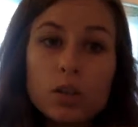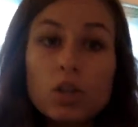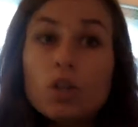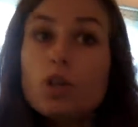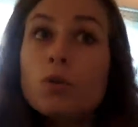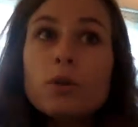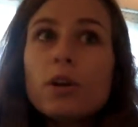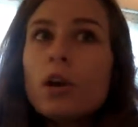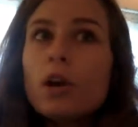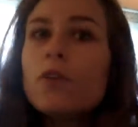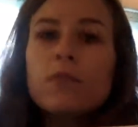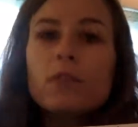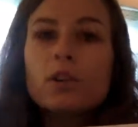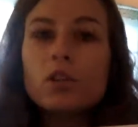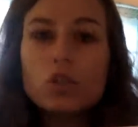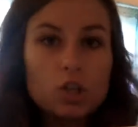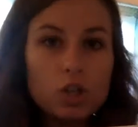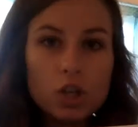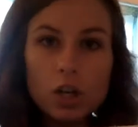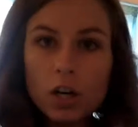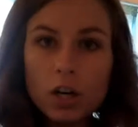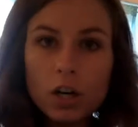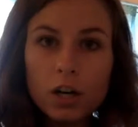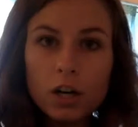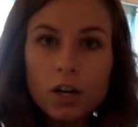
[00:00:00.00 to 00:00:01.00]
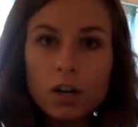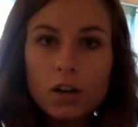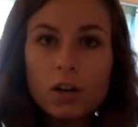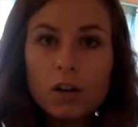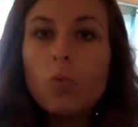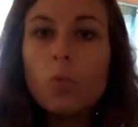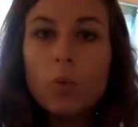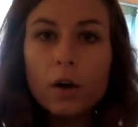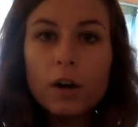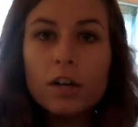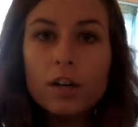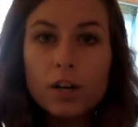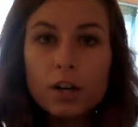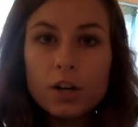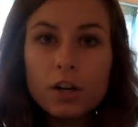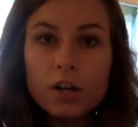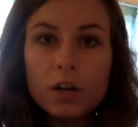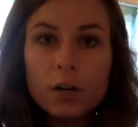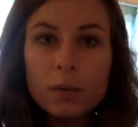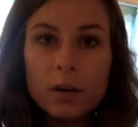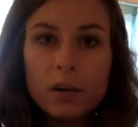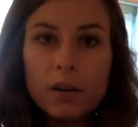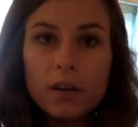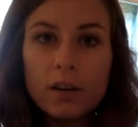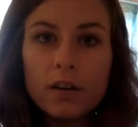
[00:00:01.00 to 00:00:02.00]
you know for sure what you're
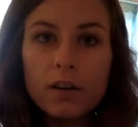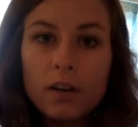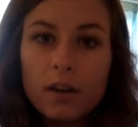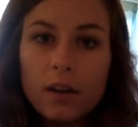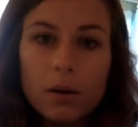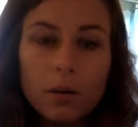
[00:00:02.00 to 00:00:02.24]
doing.